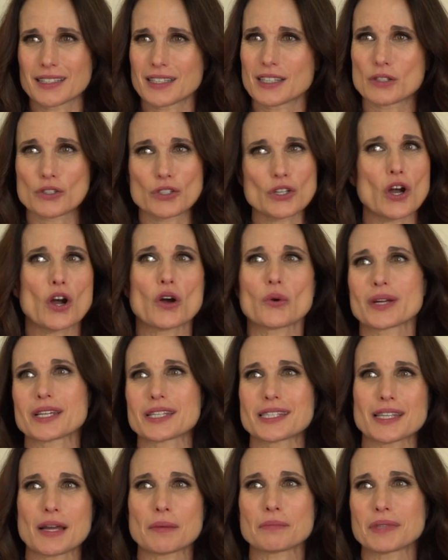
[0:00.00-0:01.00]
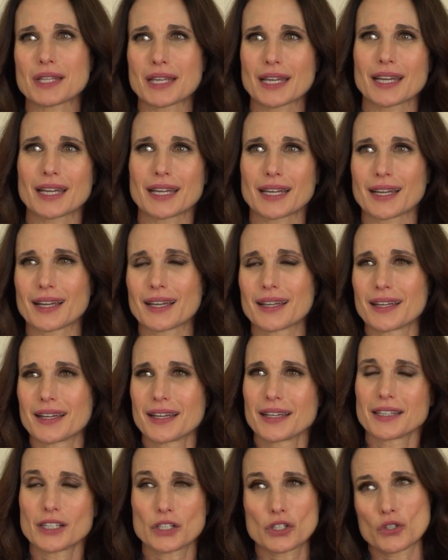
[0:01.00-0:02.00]
There's always something
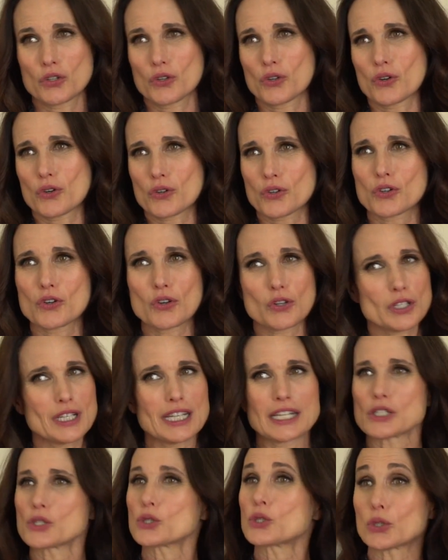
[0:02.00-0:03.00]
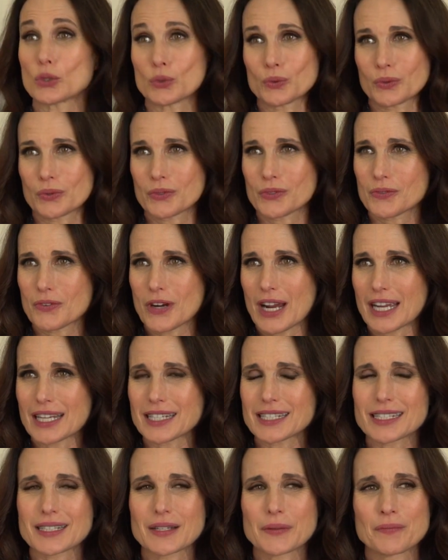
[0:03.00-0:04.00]
that you need to do,
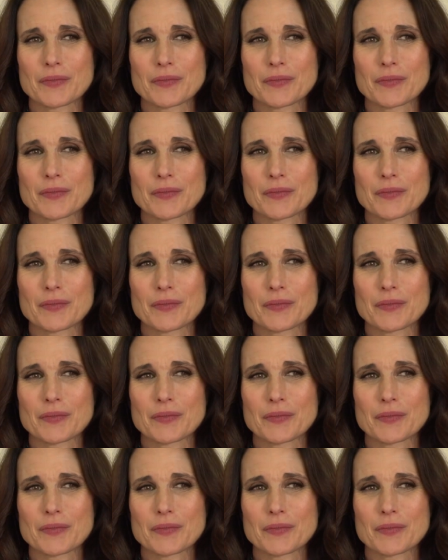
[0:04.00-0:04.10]
right?